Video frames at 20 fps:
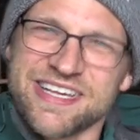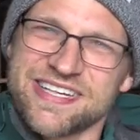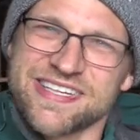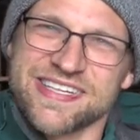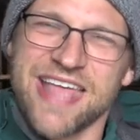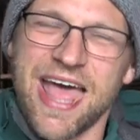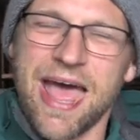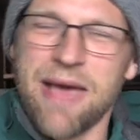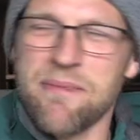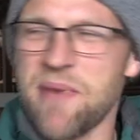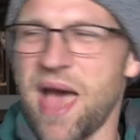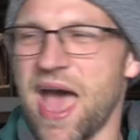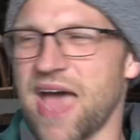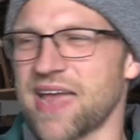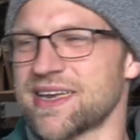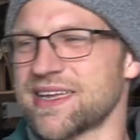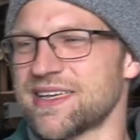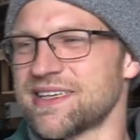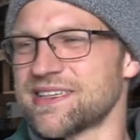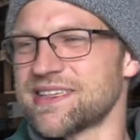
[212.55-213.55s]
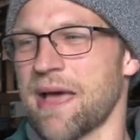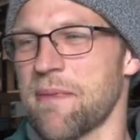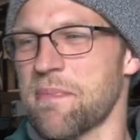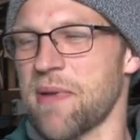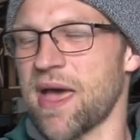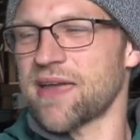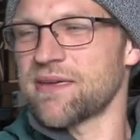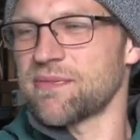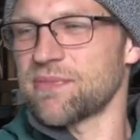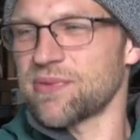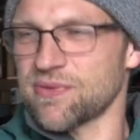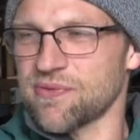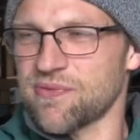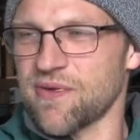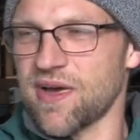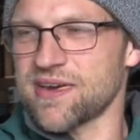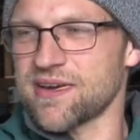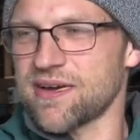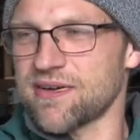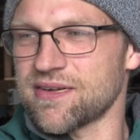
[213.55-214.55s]
is that pat is that patentable? You
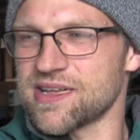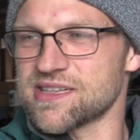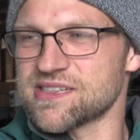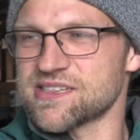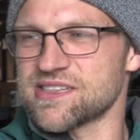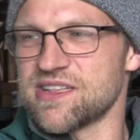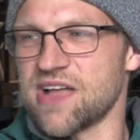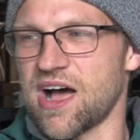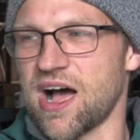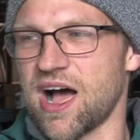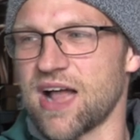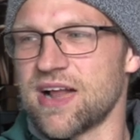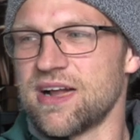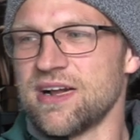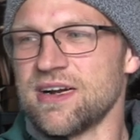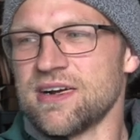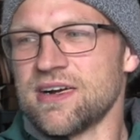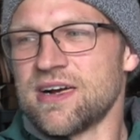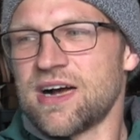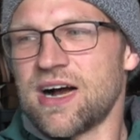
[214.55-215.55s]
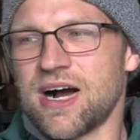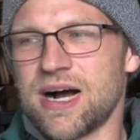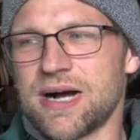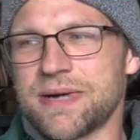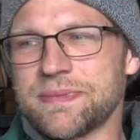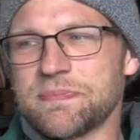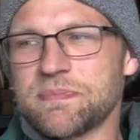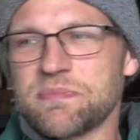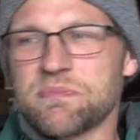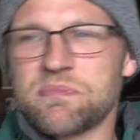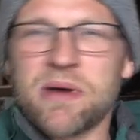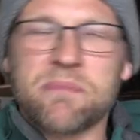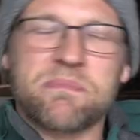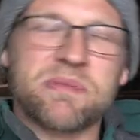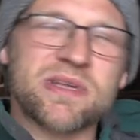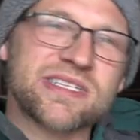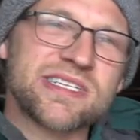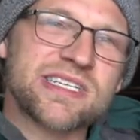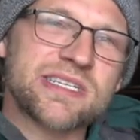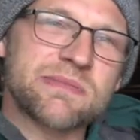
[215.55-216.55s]
find out it's not. Um, but
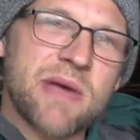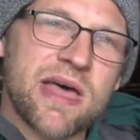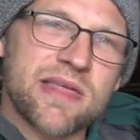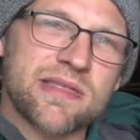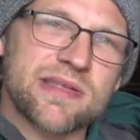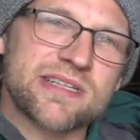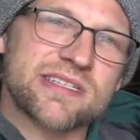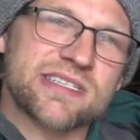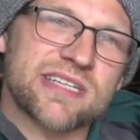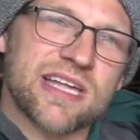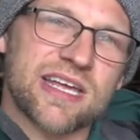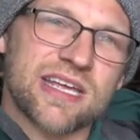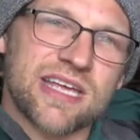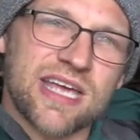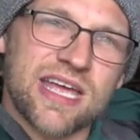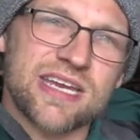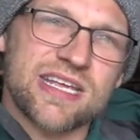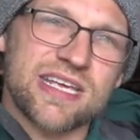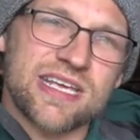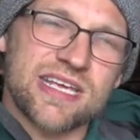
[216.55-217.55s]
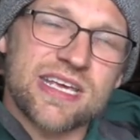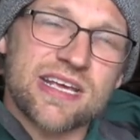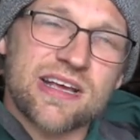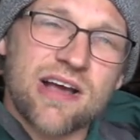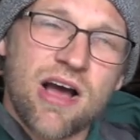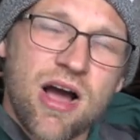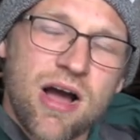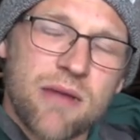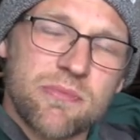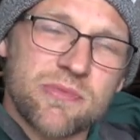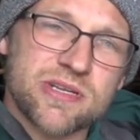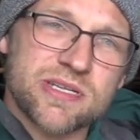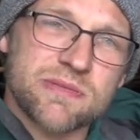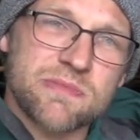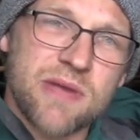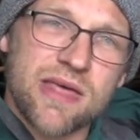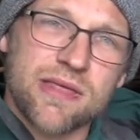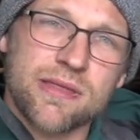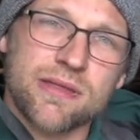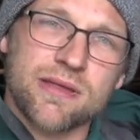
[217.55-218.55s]
business methods like any e-commerce
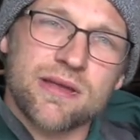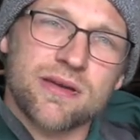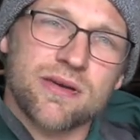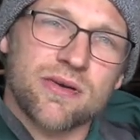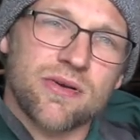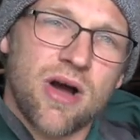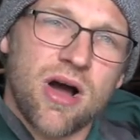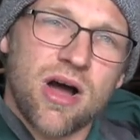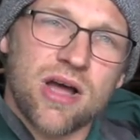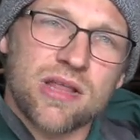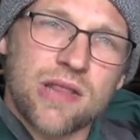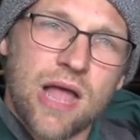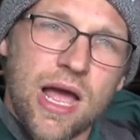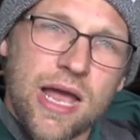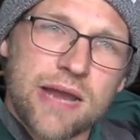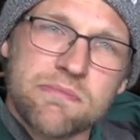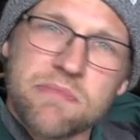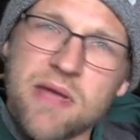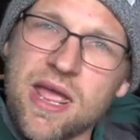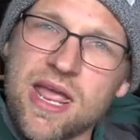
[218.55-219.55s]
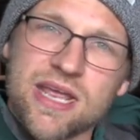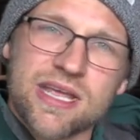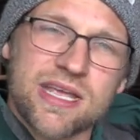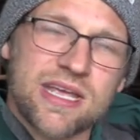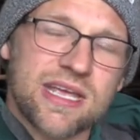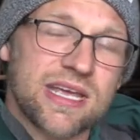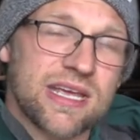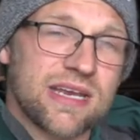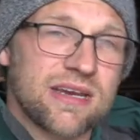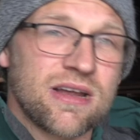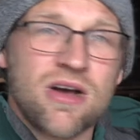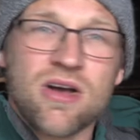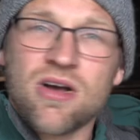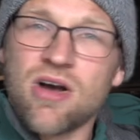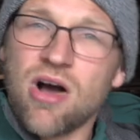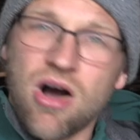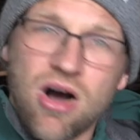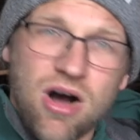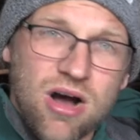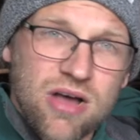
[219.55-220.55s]
method or online banking,
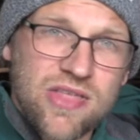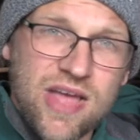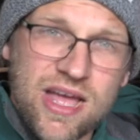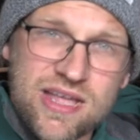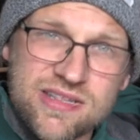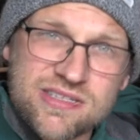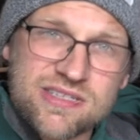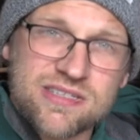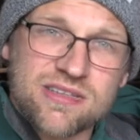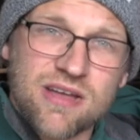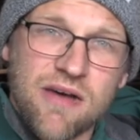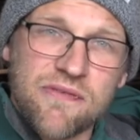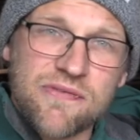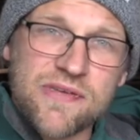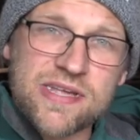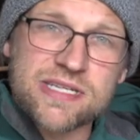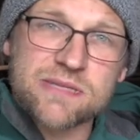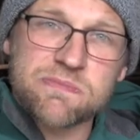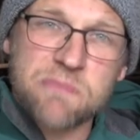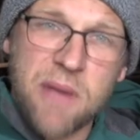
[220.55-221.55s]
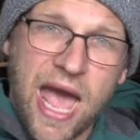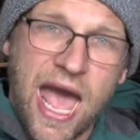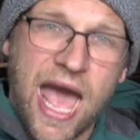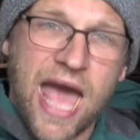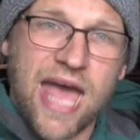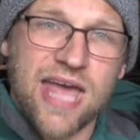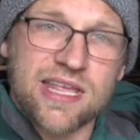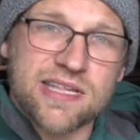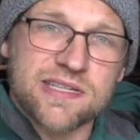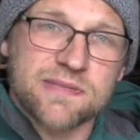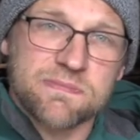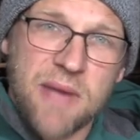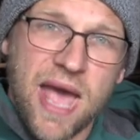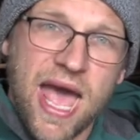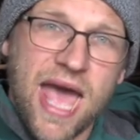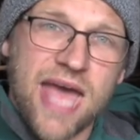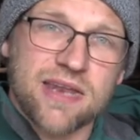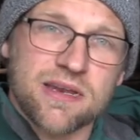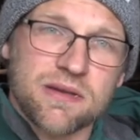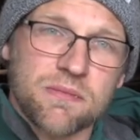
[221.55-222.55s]
all that stuff is pat is
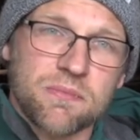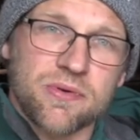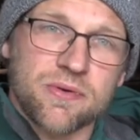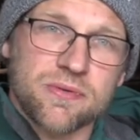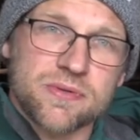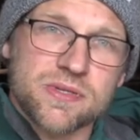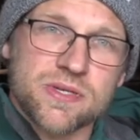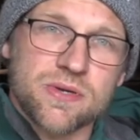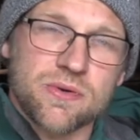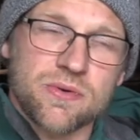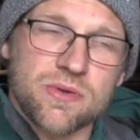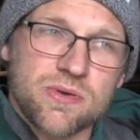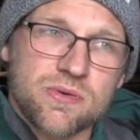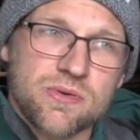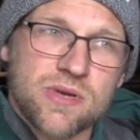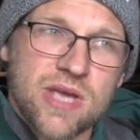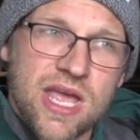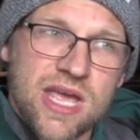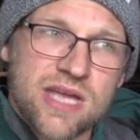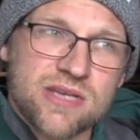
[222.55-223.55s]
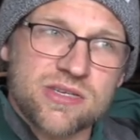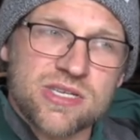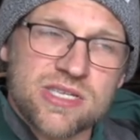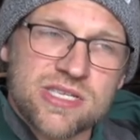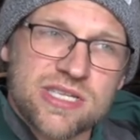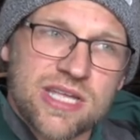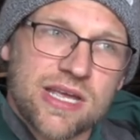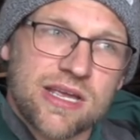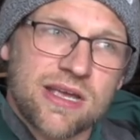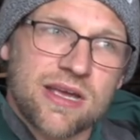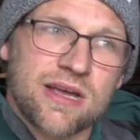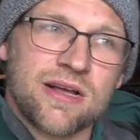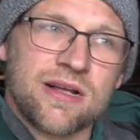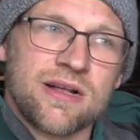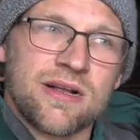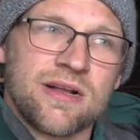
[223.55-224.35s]
patentable. So you can't just like